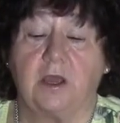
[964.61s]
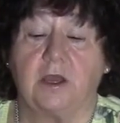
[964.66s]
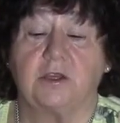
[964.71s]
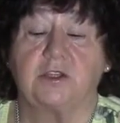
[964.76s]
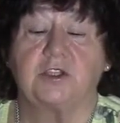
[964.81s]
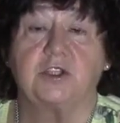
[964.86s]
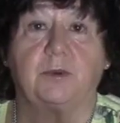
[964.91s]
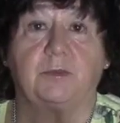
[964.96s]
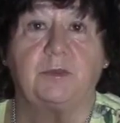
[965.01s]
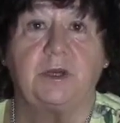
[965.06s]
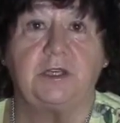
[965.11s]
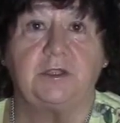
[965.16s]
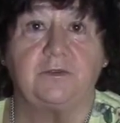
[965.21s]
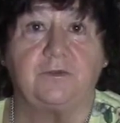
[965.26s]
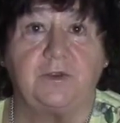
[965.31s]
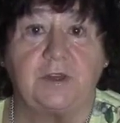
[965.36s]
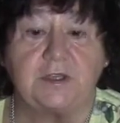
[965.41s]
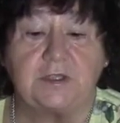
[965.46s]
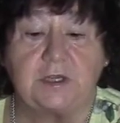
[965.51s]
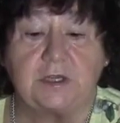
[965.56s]
Somebody's
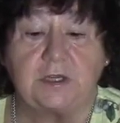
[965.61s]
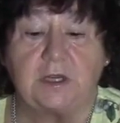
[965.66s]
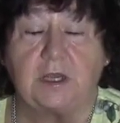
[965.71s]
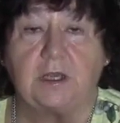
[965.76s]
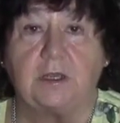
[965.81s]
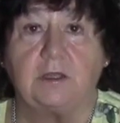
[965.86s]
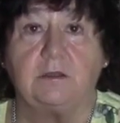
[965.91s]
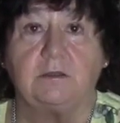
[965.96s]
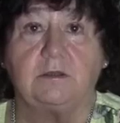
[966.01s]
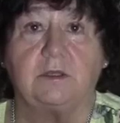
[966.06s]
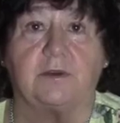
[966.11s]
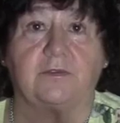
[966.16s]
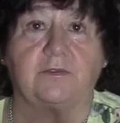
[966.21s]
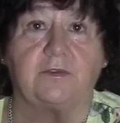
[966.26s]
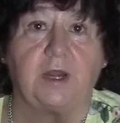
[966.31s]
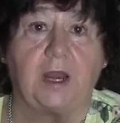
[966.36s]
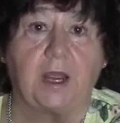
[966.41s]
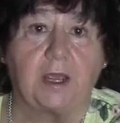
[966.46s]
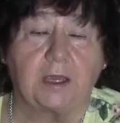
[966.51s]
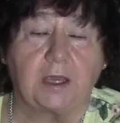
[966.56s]
visiting, they've
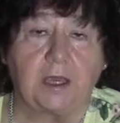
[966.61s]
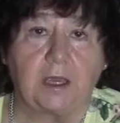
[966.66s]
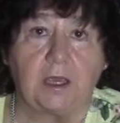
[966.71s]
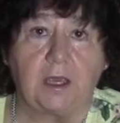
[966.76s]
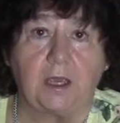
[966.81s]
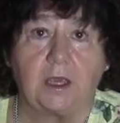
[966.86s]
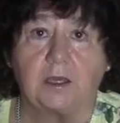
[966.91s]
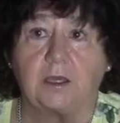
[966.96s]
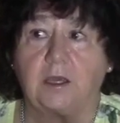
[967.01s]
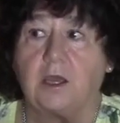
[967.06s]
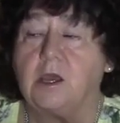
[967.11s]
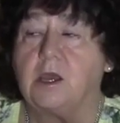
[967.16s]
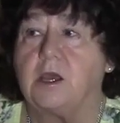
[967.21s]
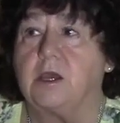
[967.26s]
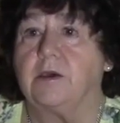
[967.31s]
neck ache,